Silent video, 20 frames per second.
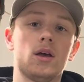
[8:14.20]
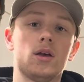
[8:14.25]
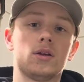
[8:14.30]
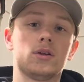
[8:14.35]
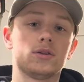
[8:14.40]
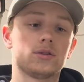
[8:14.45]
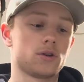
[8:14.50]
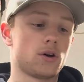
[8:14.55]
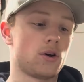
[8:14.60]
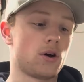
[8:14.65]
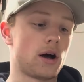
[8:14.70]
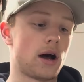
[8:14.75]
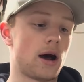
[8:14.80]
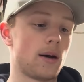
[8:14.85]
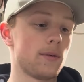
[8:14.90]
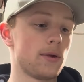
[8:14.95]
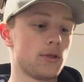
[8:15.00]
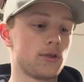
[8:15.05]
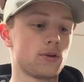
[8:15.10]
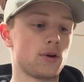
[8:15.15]
So I'll
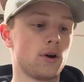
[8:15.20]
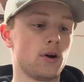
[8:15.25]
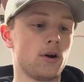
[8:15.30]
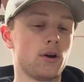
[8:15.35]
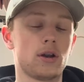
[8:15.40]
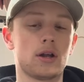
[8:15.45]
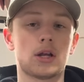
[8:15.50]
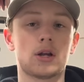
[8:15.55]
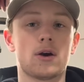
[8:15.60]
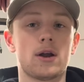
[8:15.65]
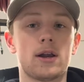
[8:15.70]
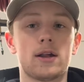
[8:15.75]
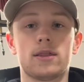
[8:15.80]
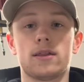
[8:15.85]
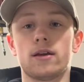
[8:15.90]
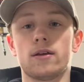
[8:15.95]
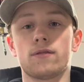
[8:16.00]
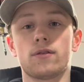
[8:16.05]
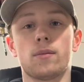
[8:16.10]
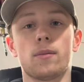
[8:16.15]
be throwing,
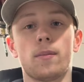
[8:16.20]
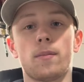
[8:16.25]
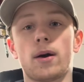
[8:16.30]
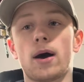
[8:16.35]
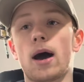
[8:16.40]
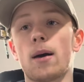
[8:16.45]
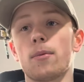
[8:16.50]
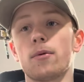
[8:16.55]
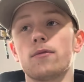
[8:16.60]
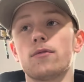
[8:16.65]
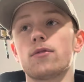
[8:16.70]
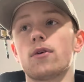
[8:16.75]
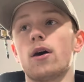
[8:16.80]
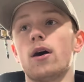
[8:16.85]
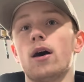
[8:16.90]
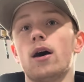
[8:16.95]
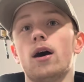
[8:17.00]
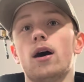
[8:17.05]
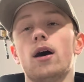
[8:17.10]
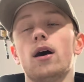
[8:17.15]
anything from Poppin'
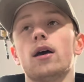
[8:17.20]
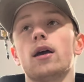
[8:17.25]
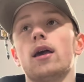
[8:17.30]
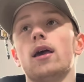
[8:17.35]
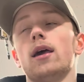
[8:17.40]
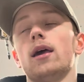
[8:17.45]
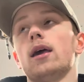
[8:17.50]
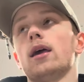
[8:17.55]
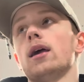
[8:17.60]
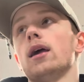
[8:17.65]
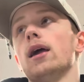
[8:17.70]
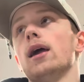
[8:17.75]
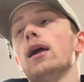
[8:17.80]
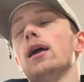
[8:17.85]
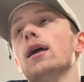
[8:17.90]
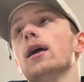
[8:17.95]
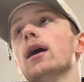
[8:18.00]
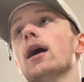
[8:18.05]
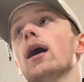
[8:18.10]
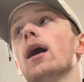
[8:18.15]
Frog,
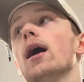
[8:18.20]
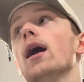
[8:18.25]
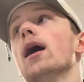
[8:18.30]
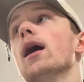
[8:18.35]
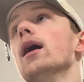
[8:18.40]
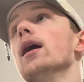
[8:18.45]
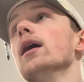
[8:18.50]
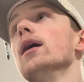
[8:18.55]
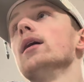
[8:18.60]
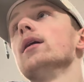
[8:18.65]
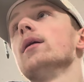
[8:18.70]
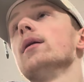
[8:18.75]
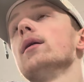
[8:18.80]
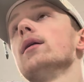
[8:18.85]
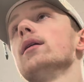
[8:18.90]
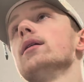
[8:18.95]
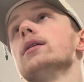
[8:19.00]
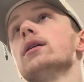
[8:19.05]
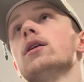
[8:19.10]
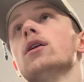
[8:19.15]

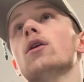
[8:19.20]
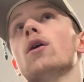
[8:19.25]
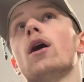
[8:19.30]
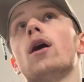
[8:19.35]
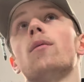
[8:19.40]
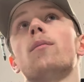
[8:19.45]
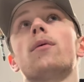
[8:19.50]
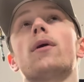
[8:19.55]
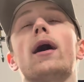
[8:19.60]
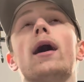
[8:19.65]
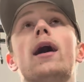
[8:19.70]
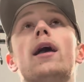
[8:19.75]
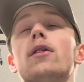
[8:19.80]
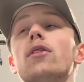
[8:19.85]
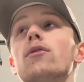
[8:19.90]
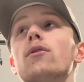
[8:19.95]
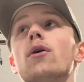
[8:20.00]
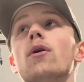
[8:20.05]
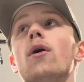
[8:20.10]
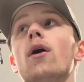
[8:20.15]
I'll probably
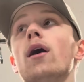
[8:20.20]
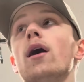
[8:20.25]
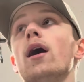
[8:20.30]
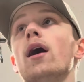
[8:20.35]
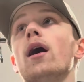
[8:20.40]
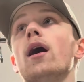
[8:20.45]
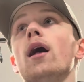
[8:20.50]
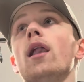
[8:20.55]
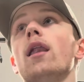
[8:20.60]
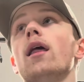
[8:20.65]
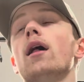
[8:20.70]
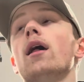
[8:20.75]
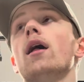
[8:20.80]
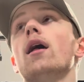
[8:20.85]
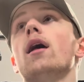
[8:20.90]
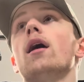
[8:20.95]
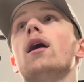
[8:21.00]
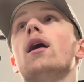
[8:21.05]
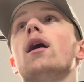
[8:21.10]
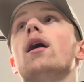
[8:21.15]
throw on,
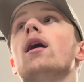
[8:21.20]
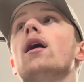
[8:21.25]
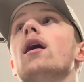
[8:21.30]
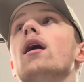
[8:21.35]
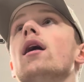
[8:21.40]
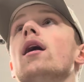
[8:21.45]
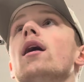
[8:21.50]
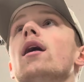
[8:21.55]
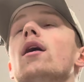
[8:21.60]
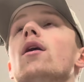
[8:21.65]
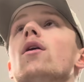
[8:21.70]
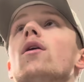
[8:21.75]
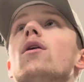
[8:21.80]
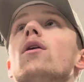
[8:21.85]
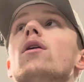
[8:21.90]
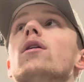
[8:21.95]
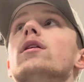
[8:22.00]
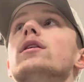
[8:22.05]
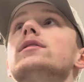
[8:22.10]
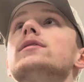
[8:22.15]

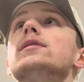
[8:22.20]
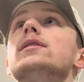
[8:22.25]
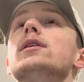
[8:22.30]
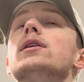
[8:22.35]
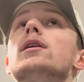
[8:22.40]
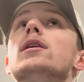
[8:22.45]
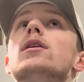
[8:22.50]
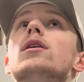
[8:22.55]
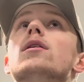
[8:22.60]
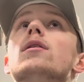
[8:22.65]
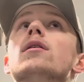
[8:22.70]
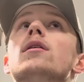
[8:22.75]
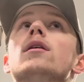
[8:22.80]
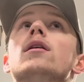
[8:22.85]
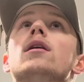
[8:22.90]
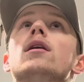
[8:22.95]
let's see here,